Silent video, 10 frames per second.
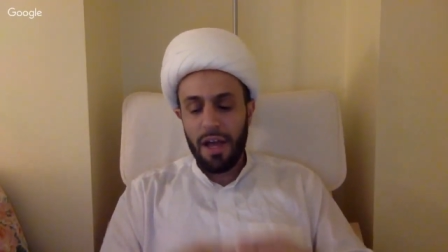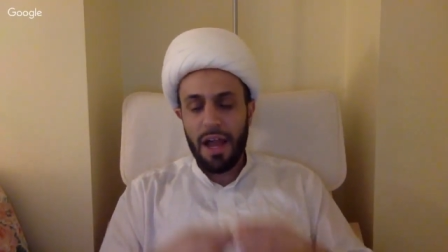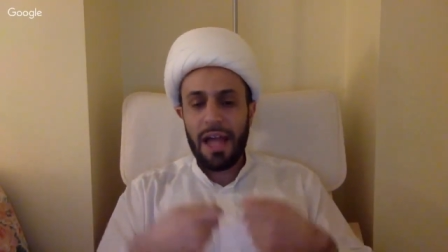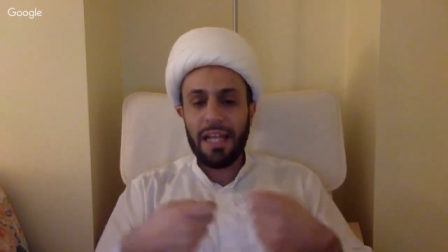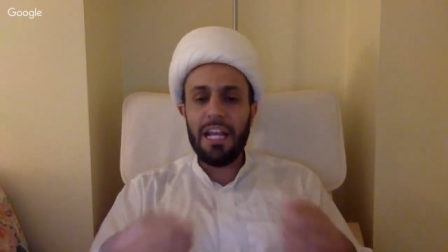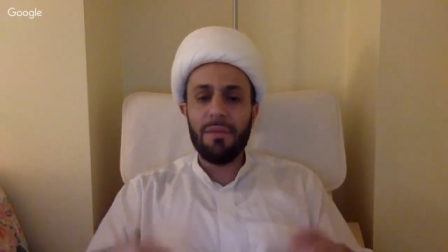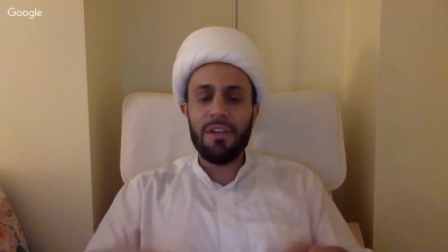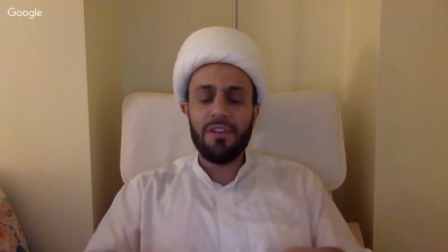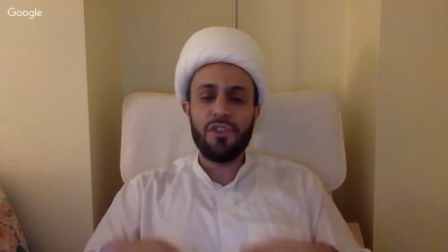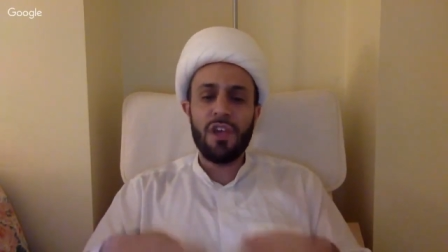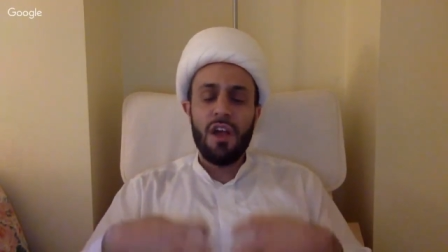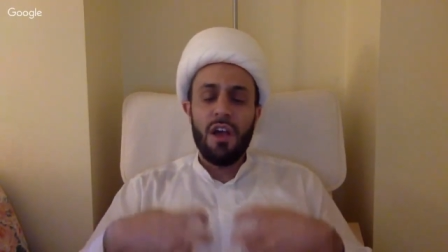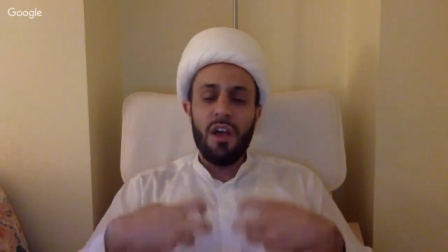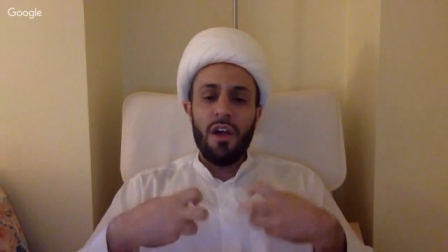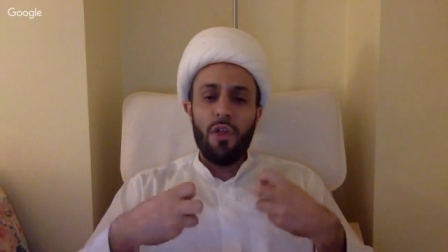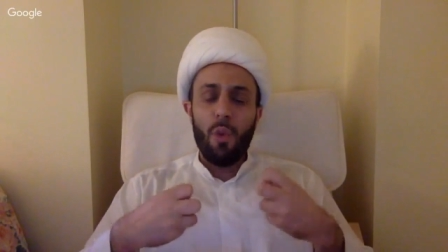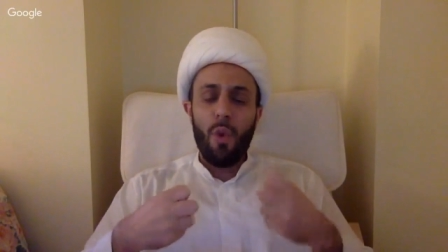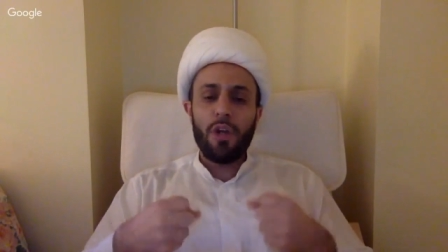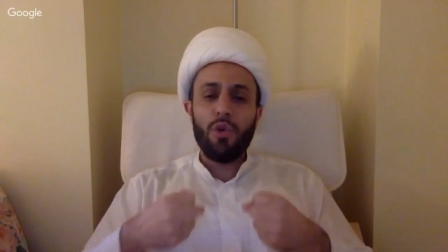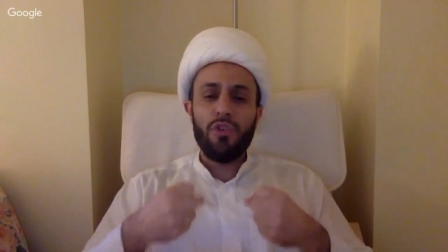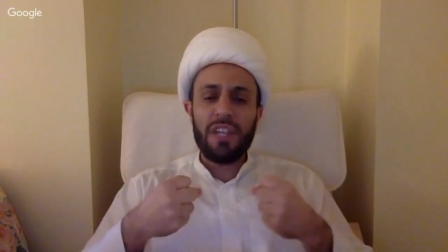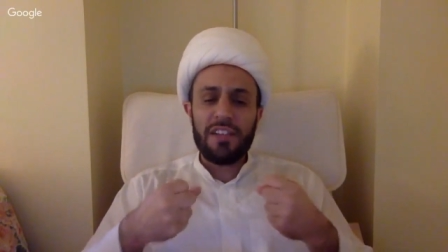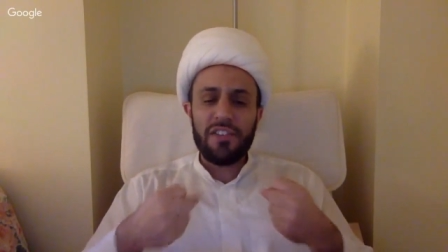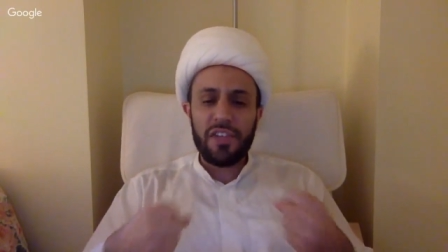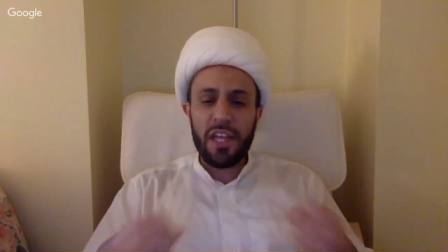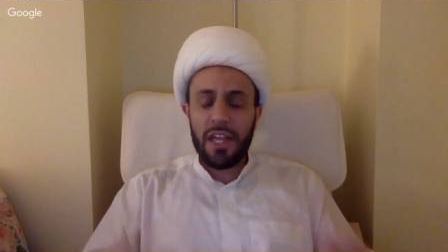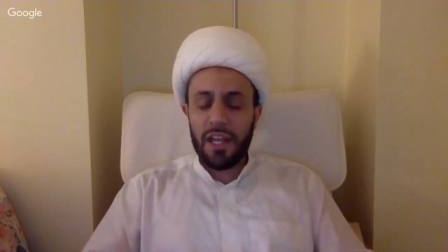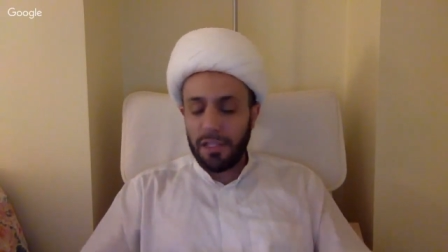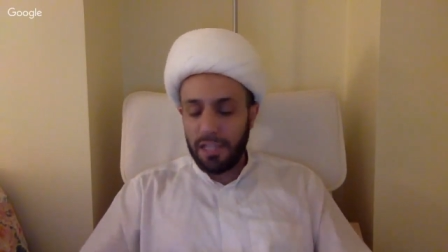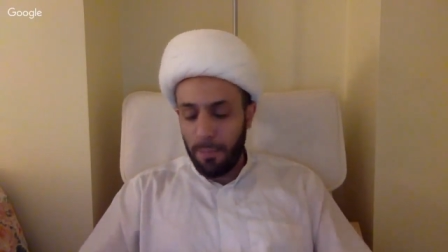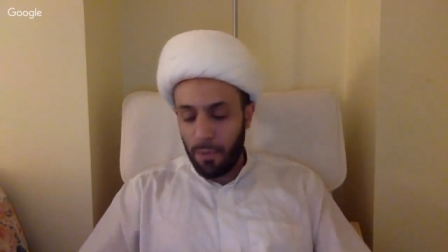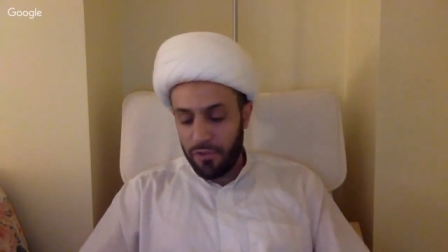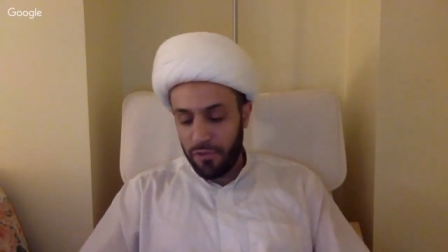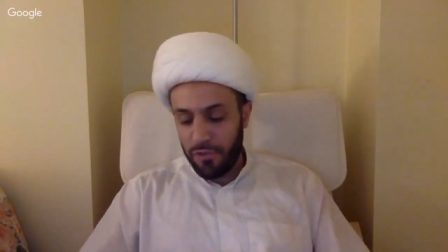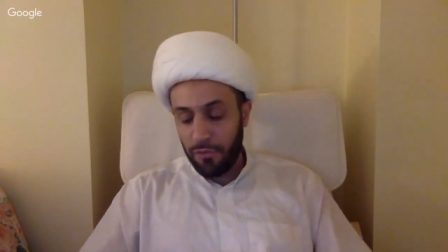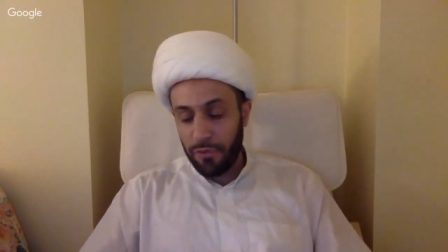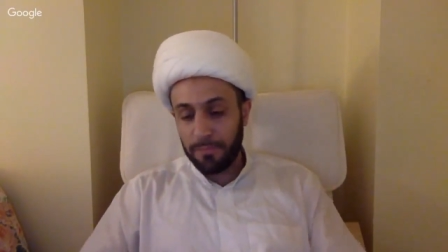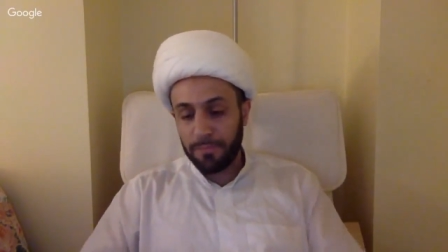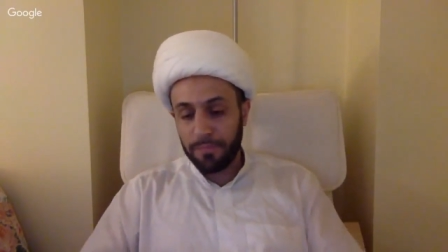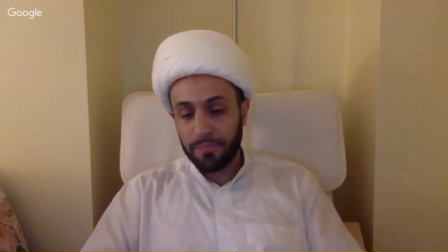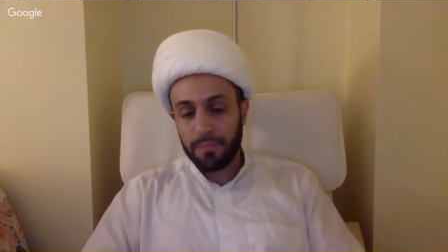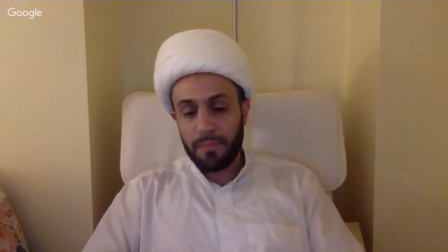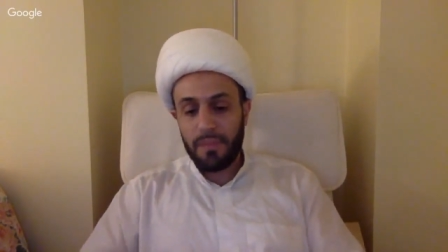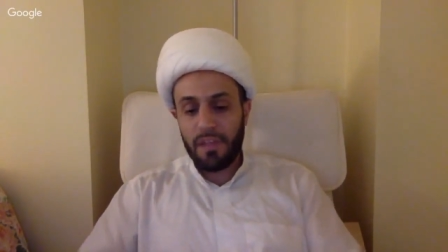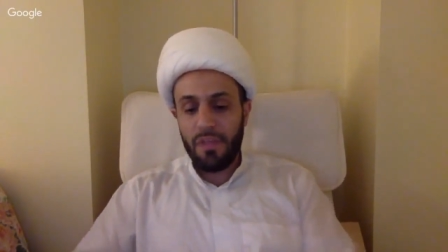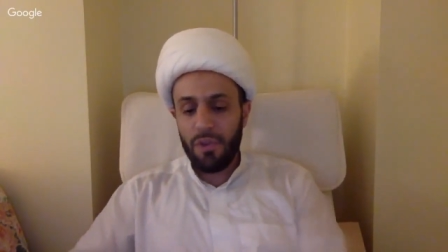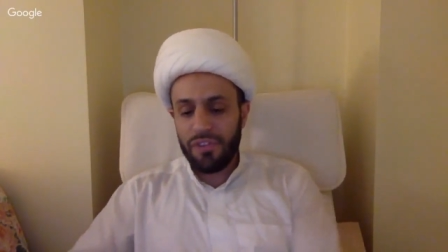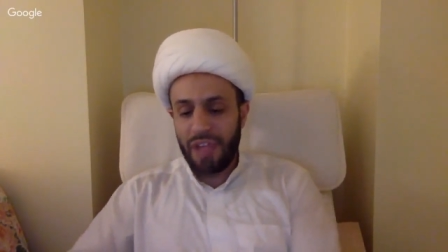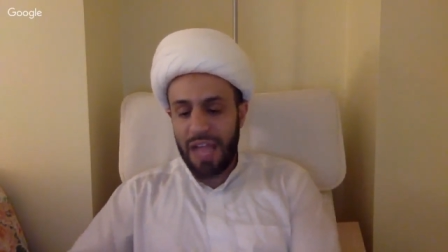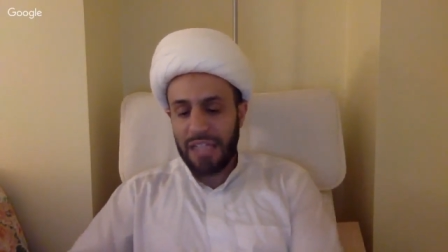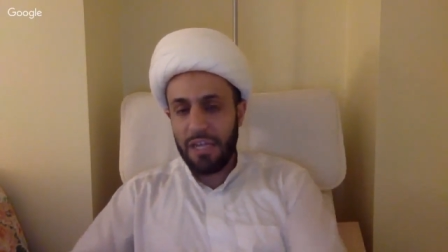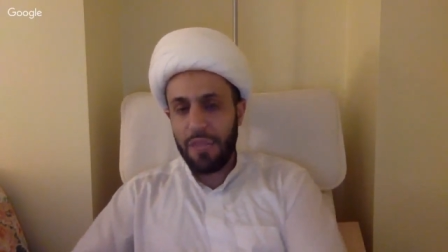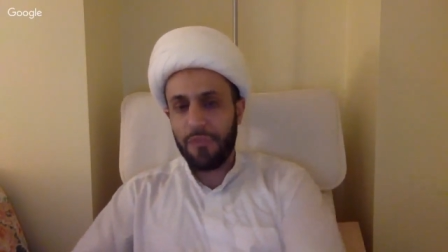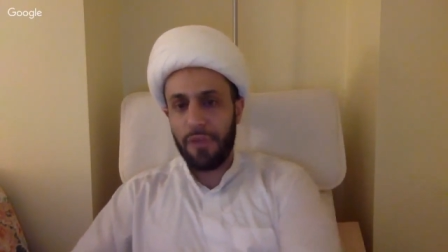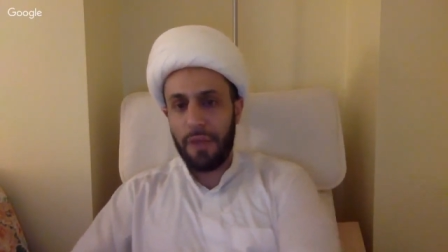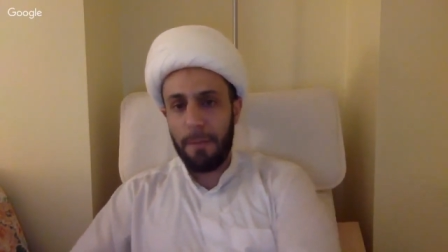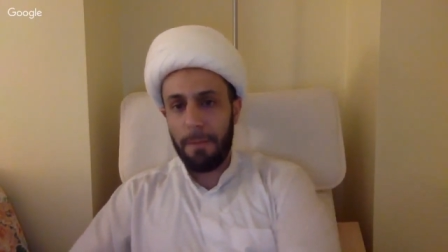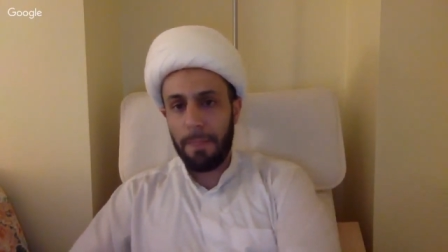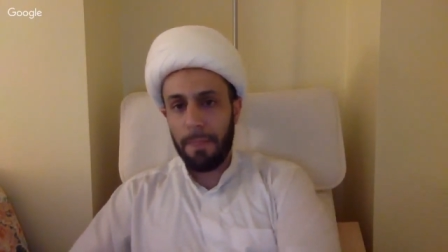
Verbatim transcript: Rahim is the one who is exceedingly merciful. There's a hadith from